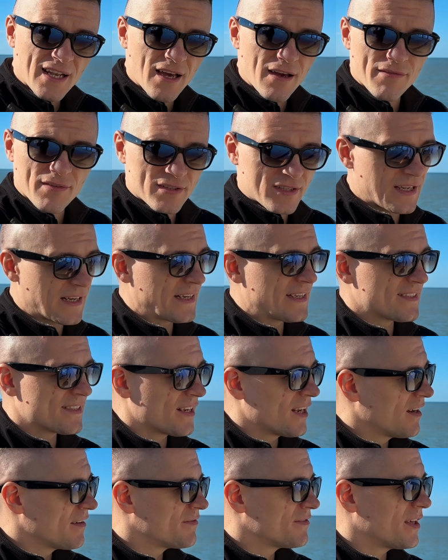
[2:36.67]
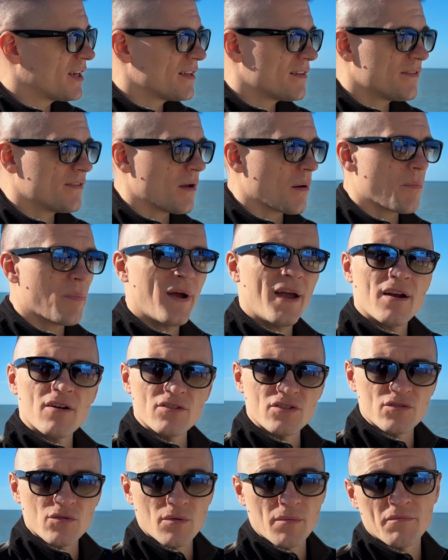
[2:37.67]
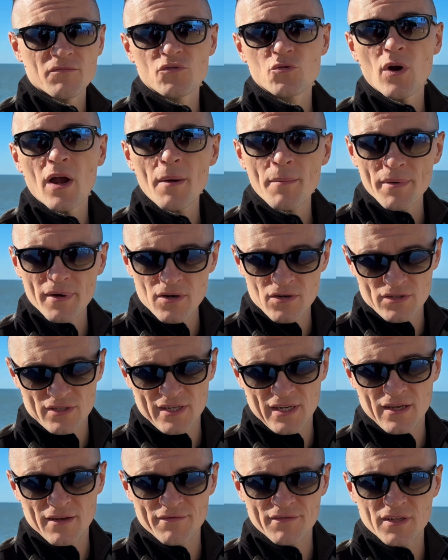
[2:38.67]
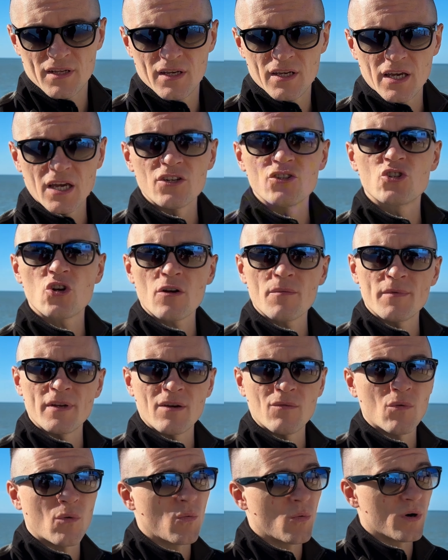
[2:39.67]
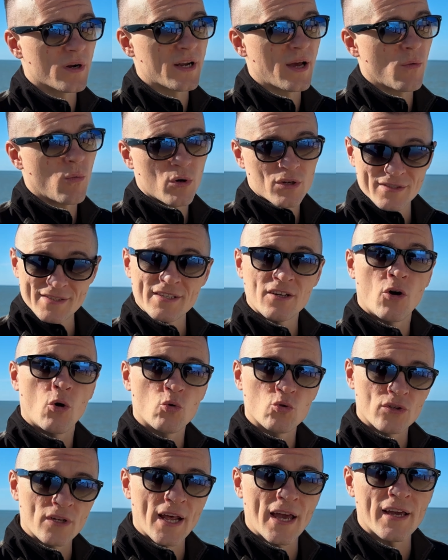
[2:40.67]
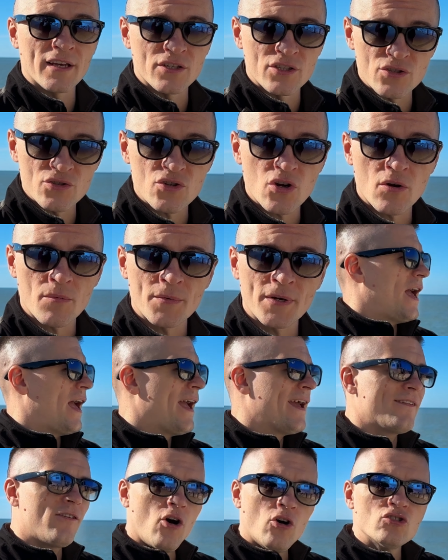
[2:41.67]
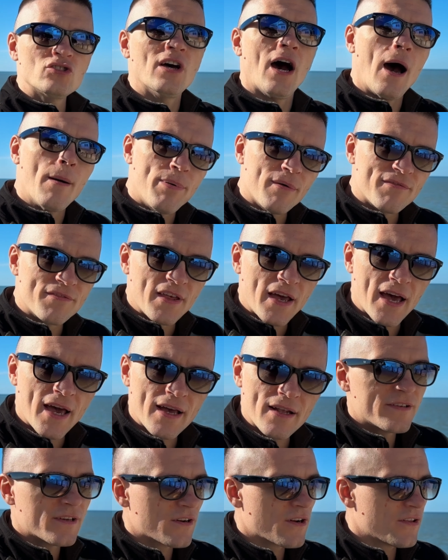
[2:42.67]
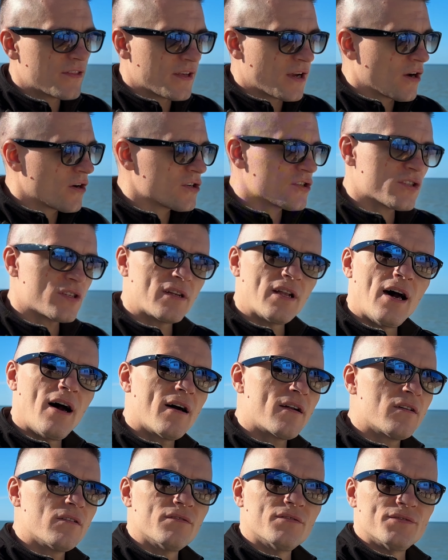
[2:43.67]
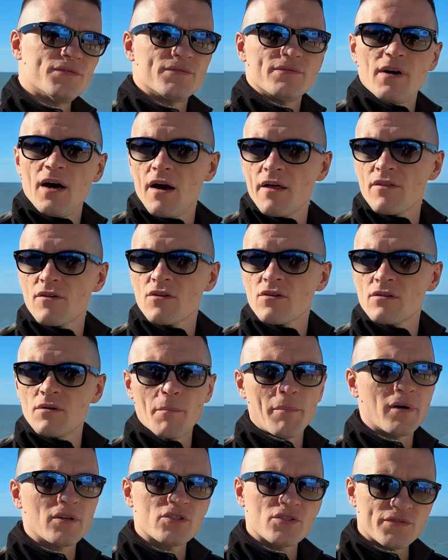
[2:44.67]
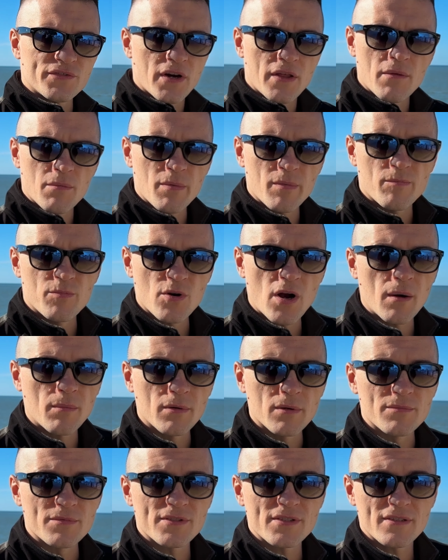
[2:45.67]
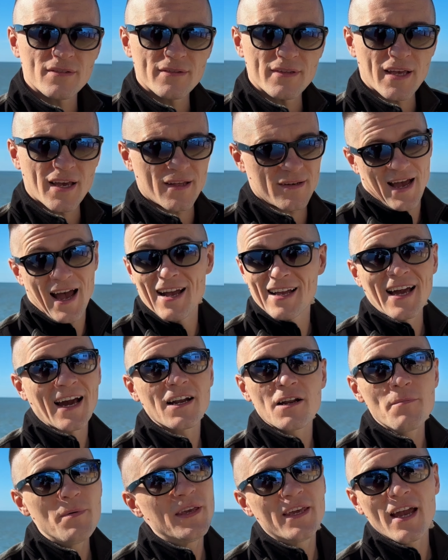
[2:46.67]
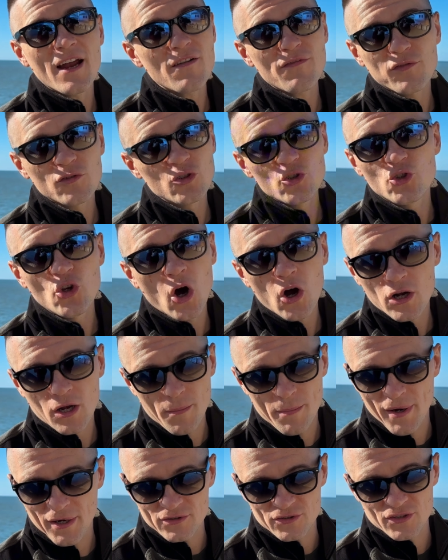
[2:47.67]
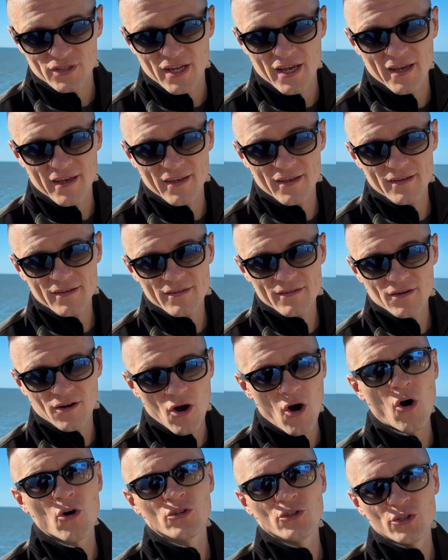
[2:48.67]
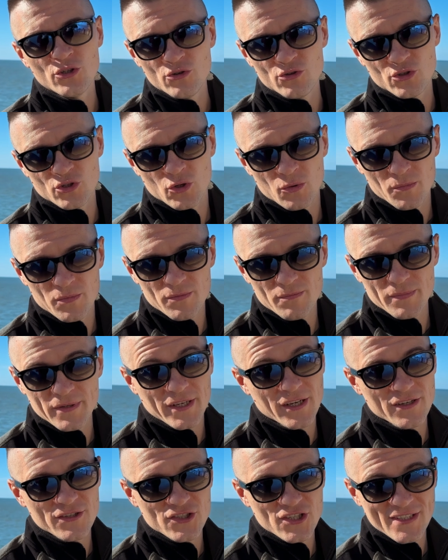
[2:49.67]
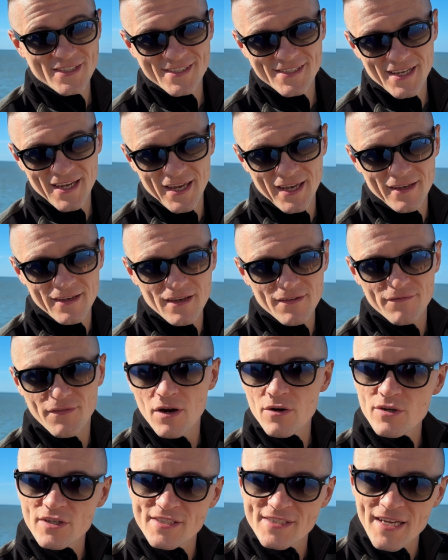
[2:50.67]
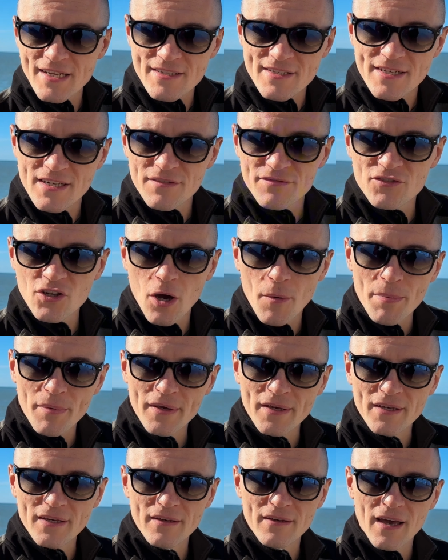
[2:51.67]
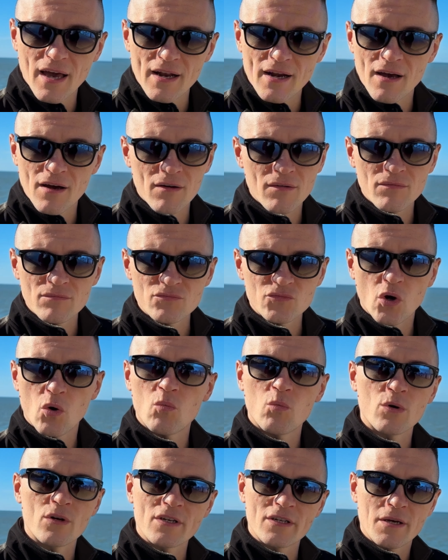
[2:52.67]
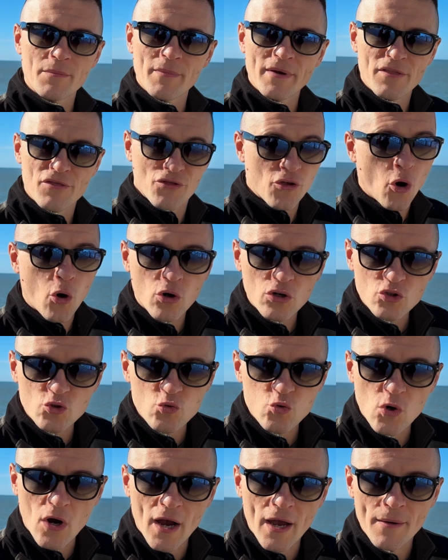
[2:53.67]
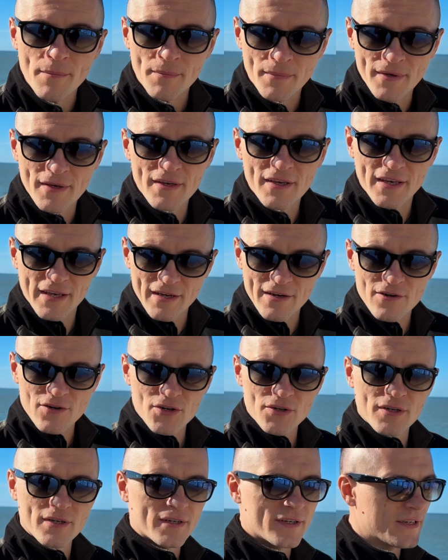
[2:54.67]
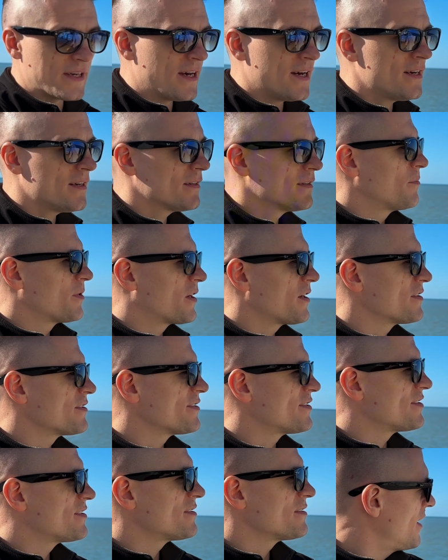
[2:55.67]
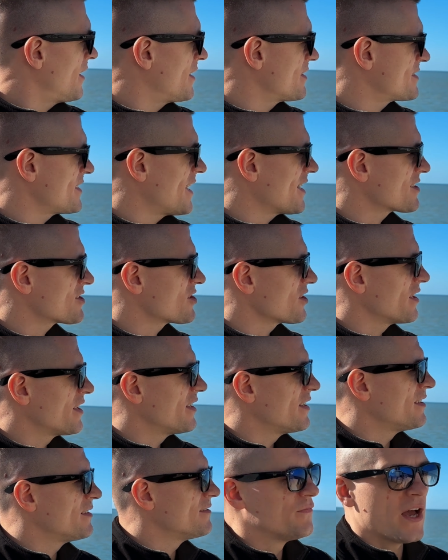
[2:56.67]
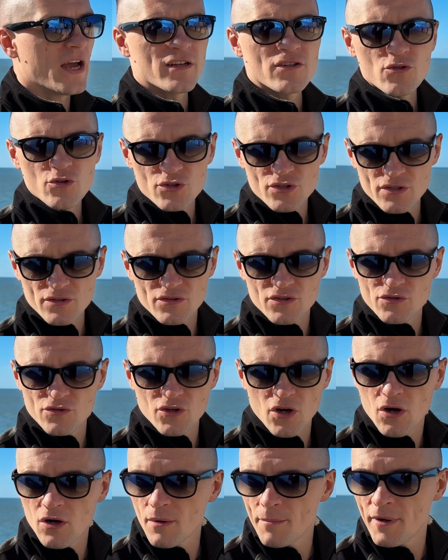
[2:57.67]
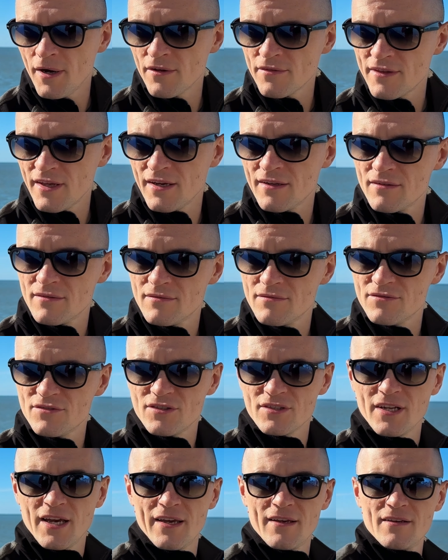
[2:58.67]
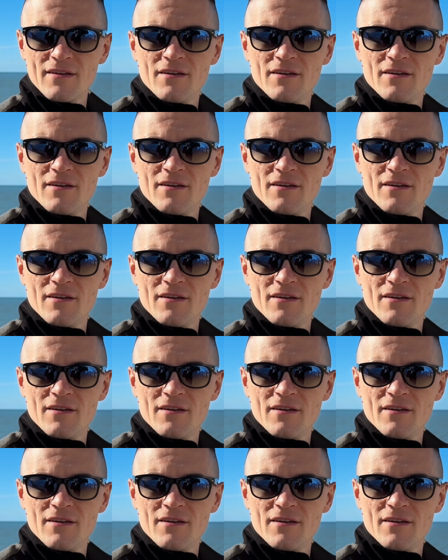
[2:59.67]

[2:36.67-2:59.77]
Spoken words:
life, at least a life that their parents or grandparents lived in Germany, where there was a golden age in Germany. And on top of that, there's a bunch of other problems that I gotta be careful to talk about today on YouTube, because it's a very sensitive topic and I don't want to commit thought crime here, because it's actually dangerous to talk about that today.